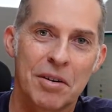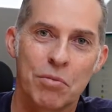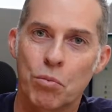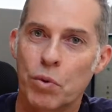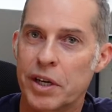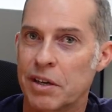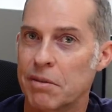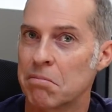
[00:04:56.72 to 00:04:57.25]

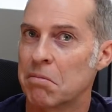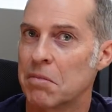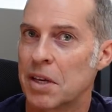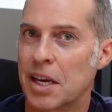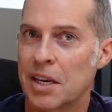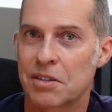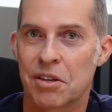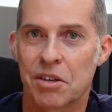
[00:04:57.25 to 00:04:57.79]
we
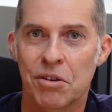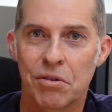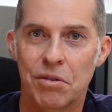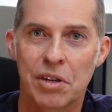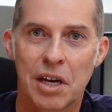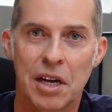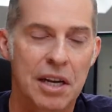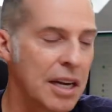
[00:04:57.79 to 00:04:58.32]
execute
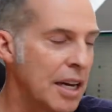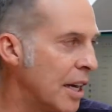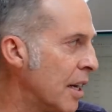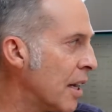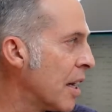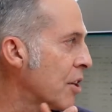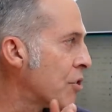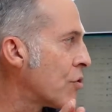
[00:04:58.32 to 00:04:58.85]

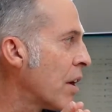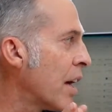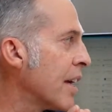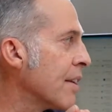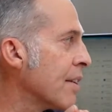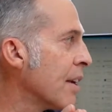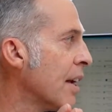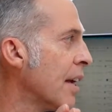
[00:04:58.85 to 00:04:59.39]
a
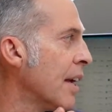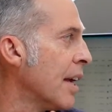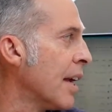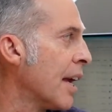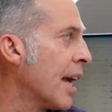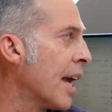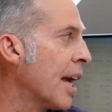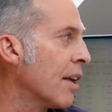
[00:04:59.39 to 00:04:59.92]
trade.
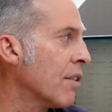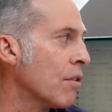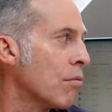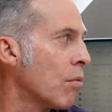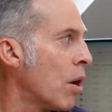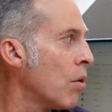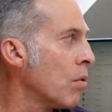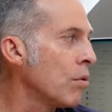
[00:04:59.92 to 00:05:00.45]
and the
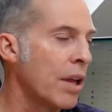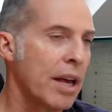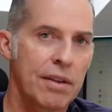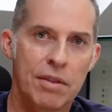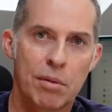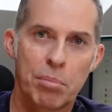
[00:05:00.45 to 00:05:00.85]
role that the